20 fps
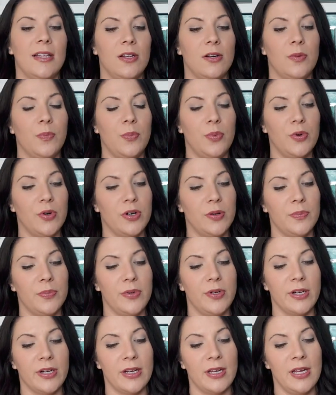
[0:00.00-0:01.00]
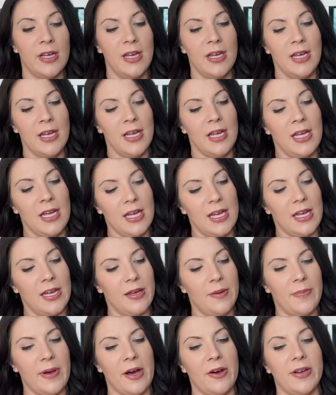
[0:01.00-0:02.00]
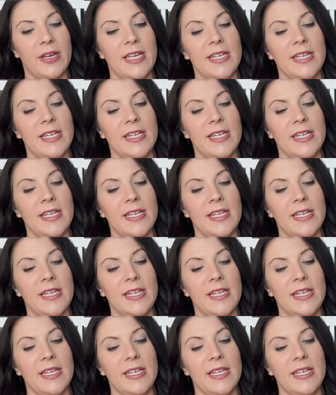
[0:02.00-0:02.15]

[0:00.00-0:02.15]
little board book about